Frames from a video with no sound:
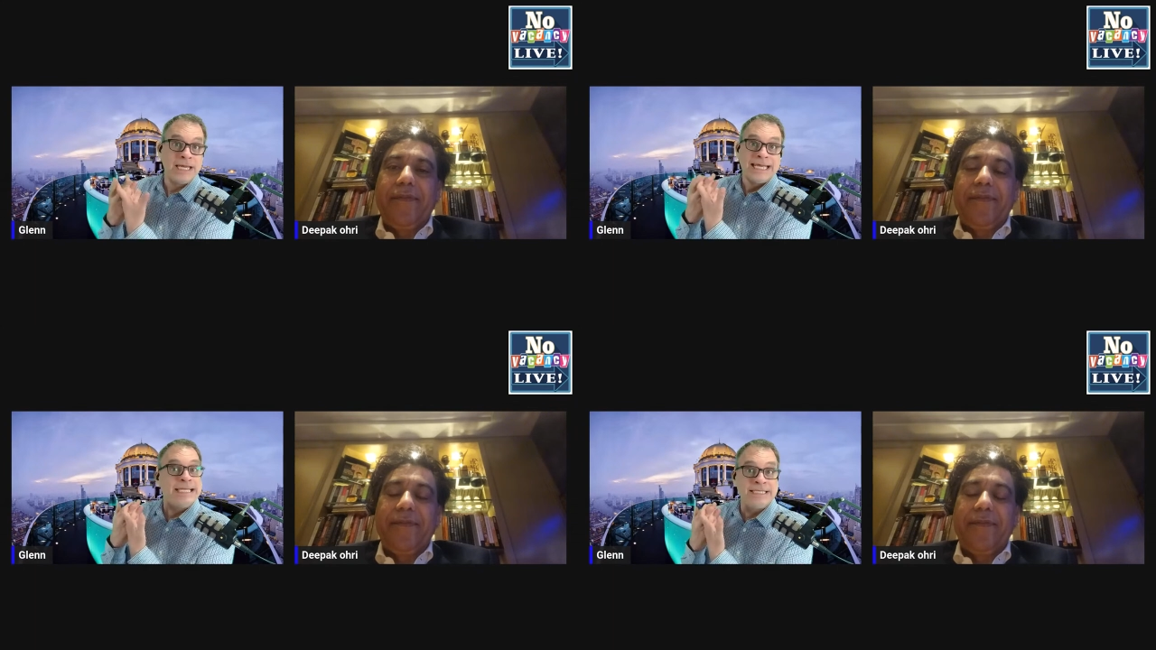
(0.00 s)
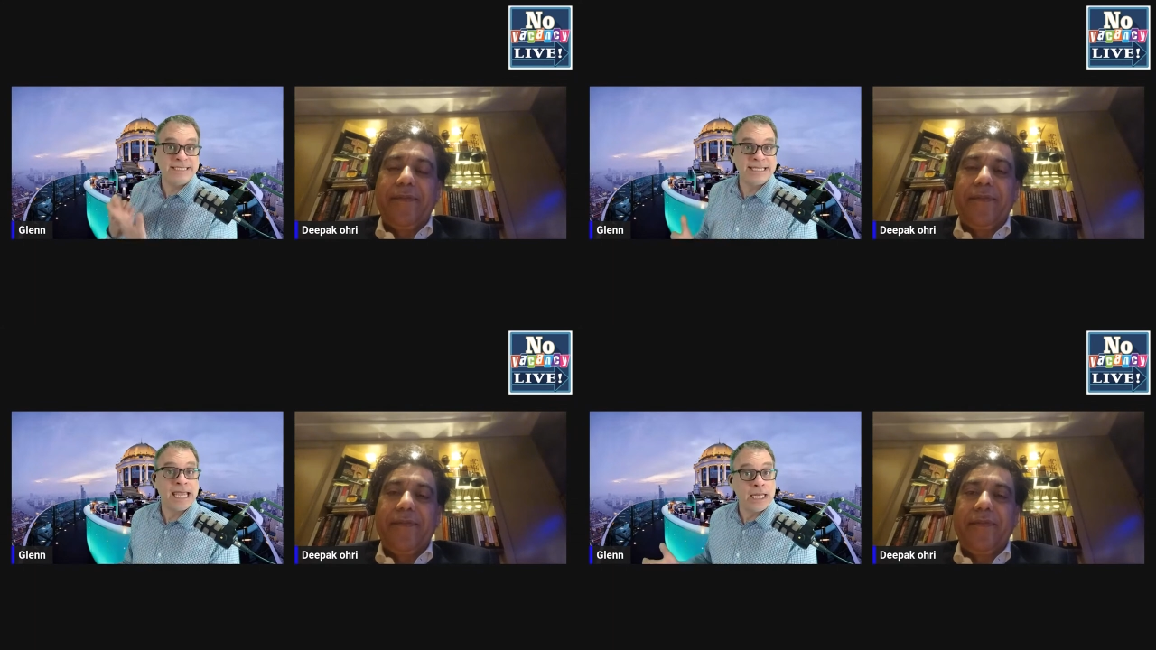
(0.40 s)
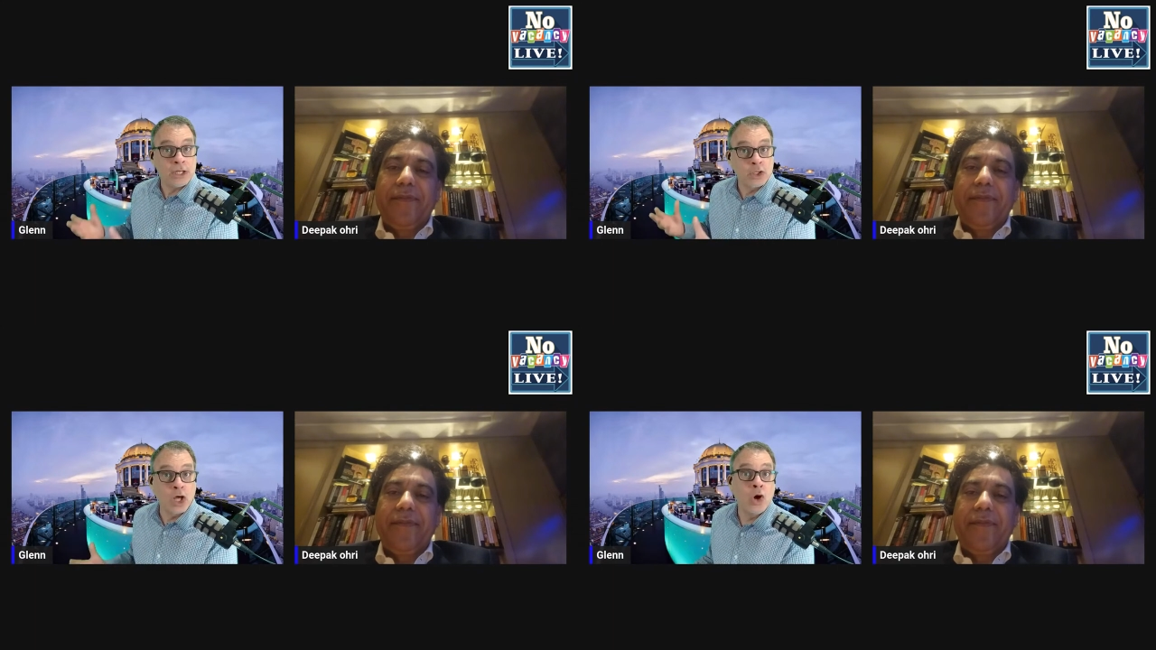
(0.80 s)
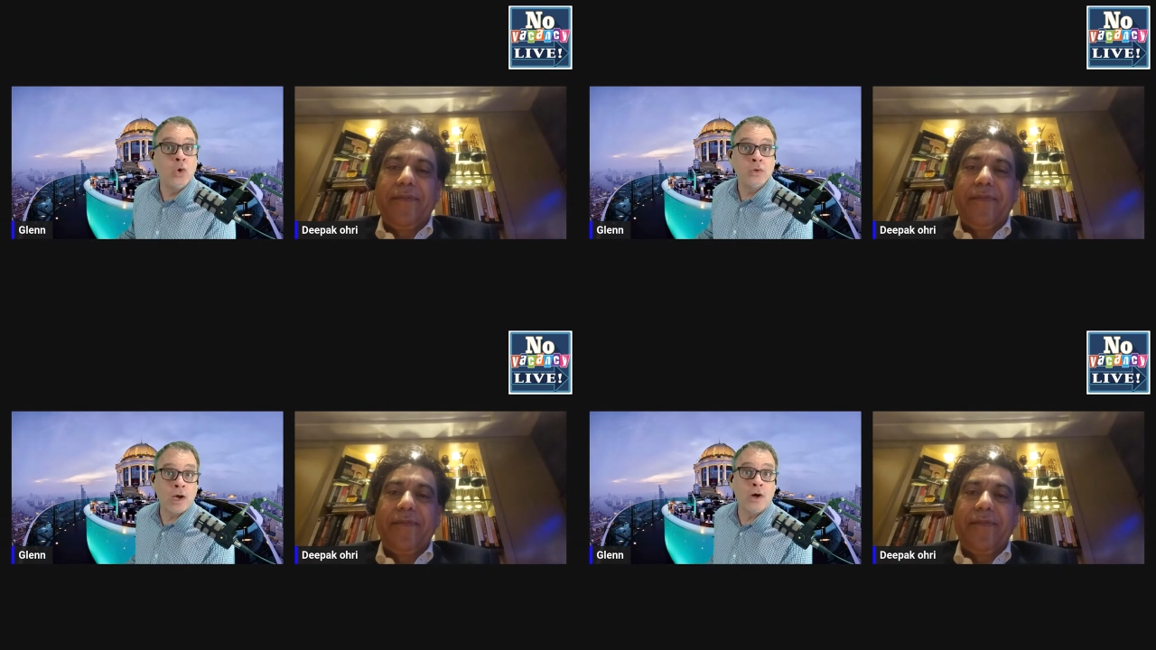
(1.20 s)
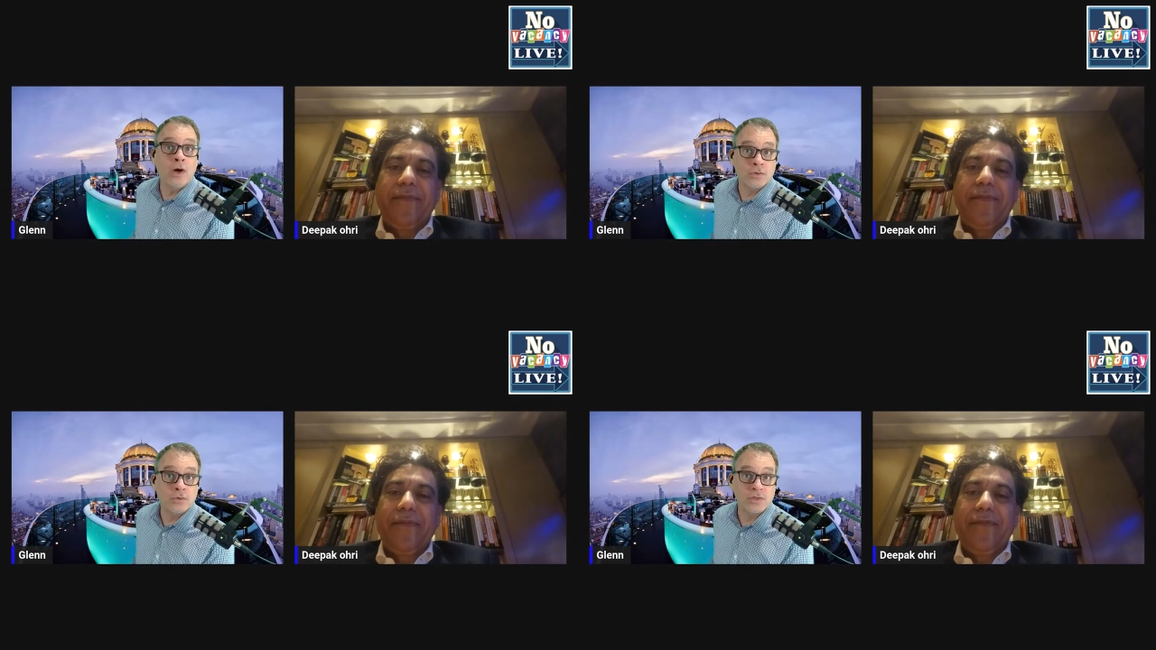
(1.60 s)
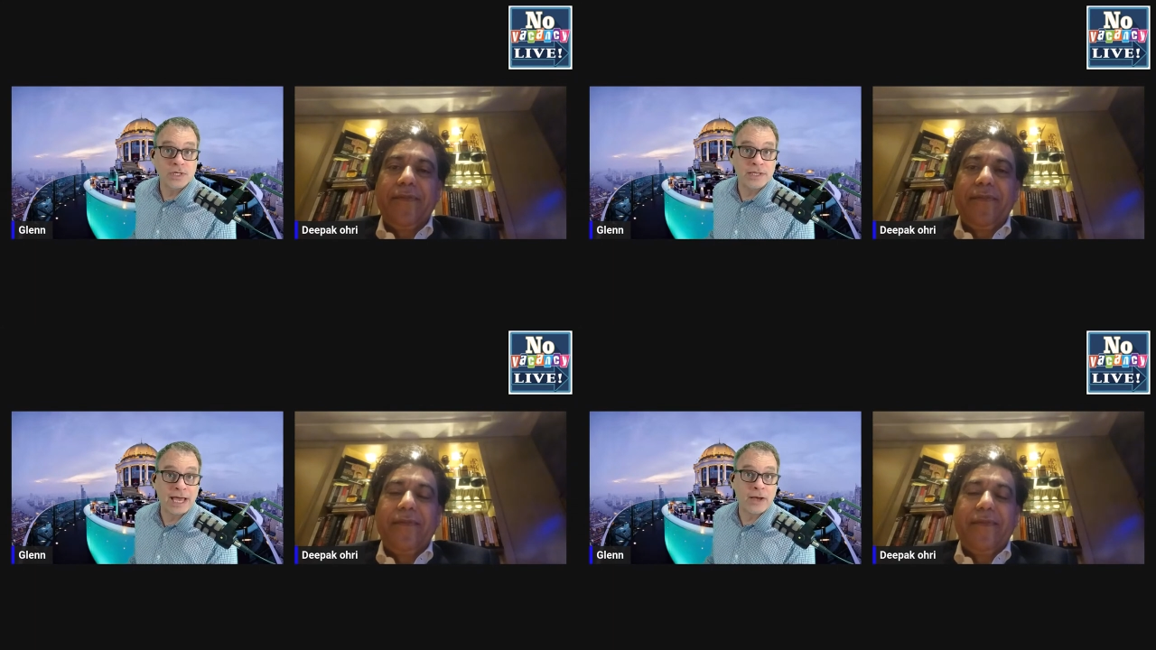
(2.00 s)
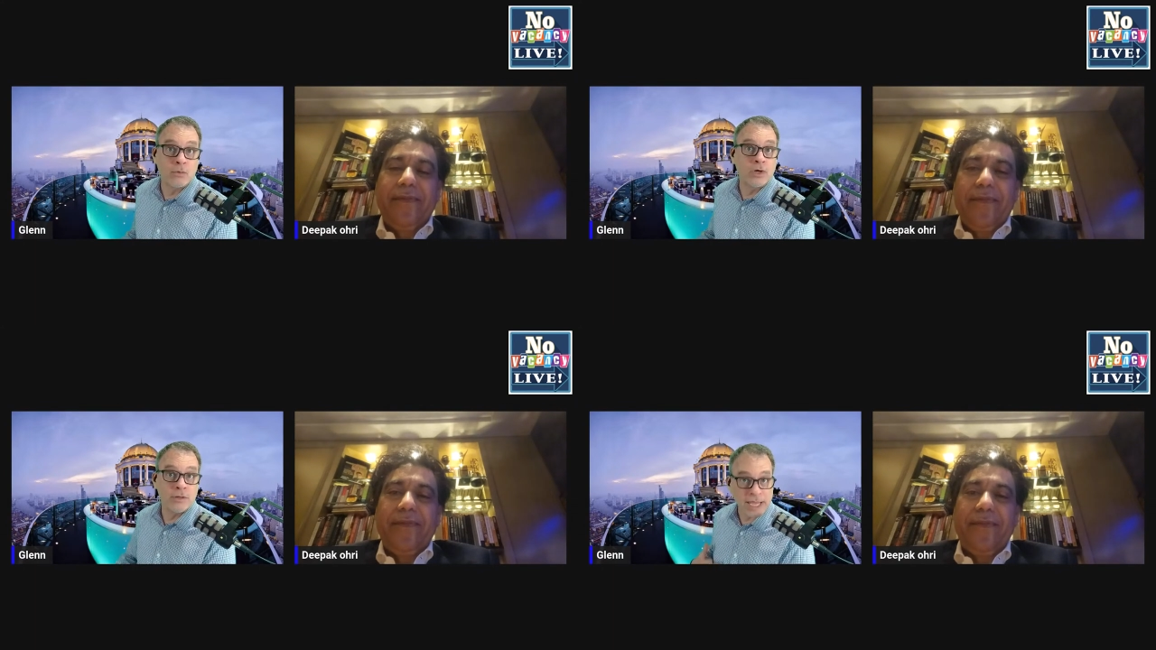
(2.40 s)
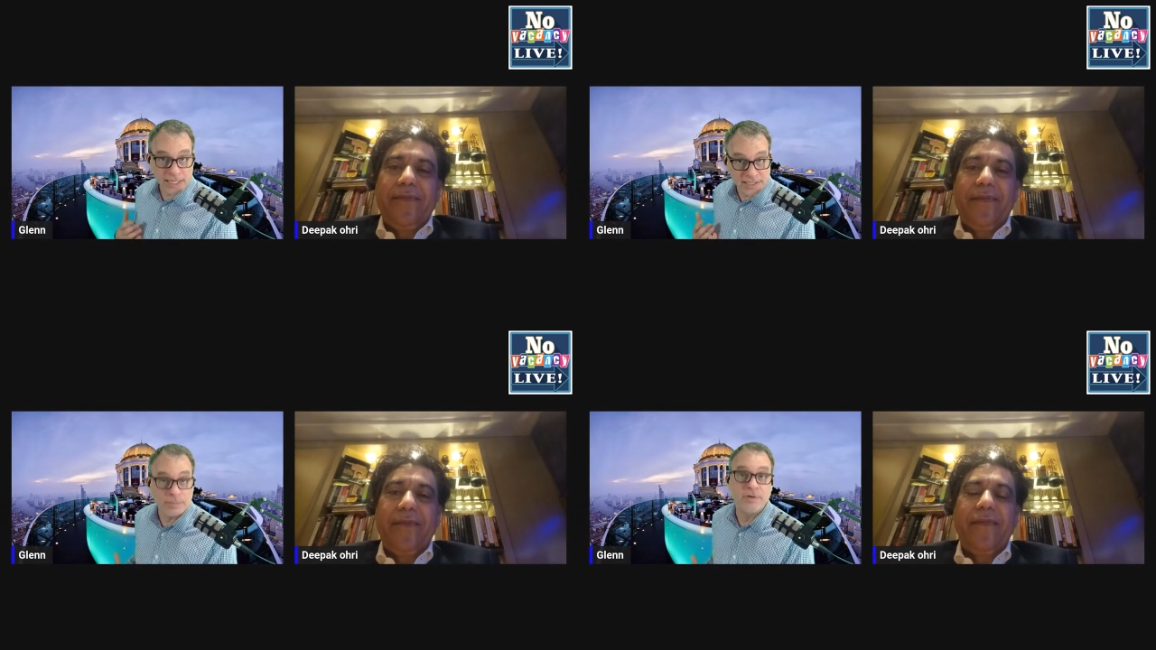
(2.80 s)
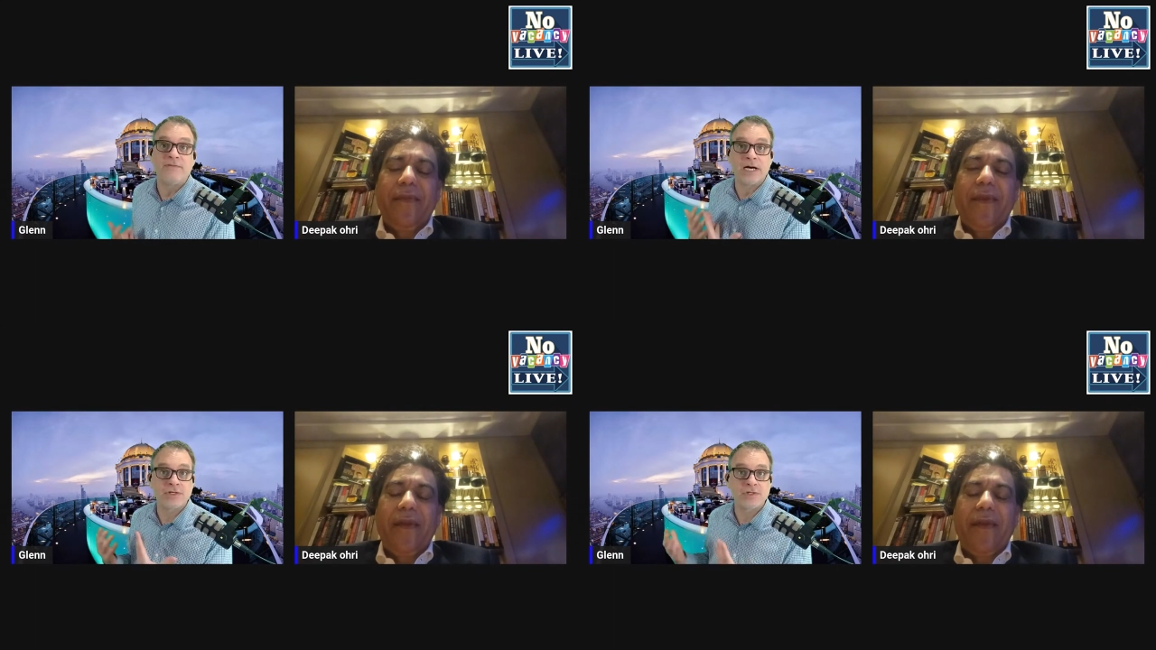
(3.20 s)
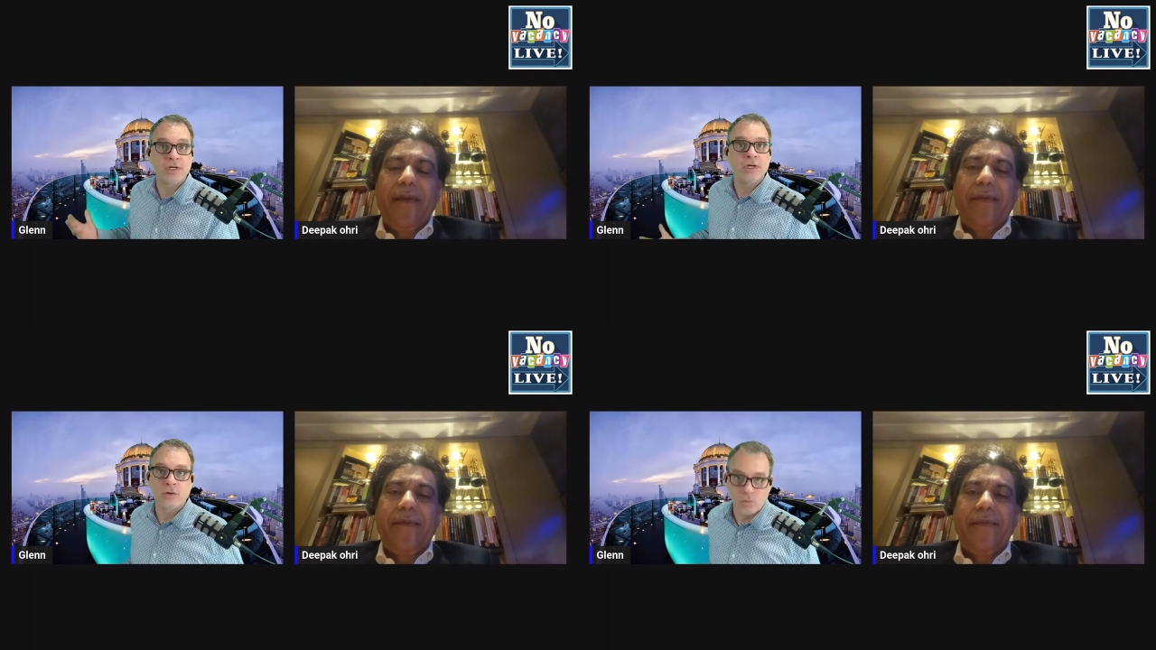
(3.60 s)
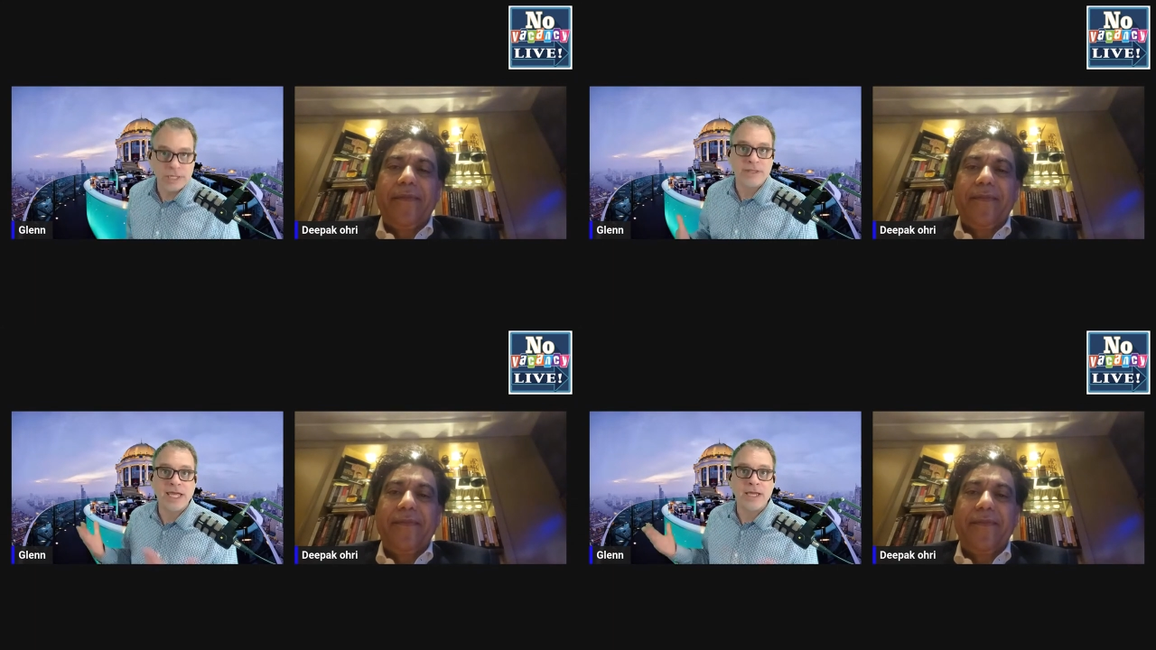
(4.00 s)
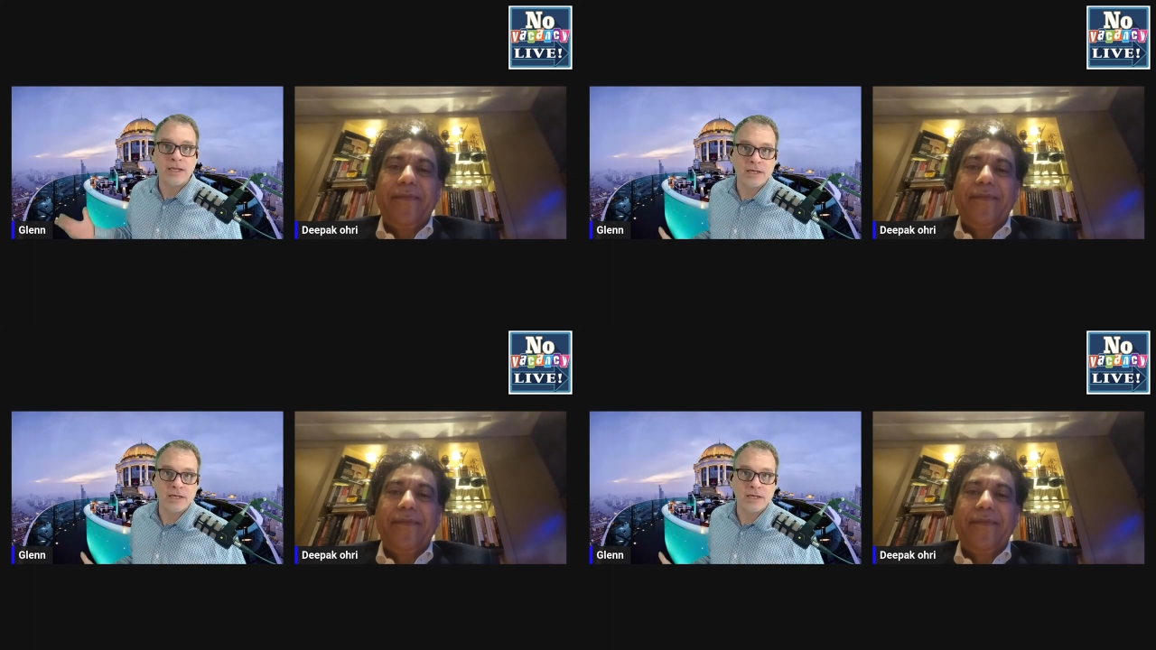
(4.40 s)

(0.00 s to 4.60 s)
Speaker 1: insane low lows that would make some of us rethink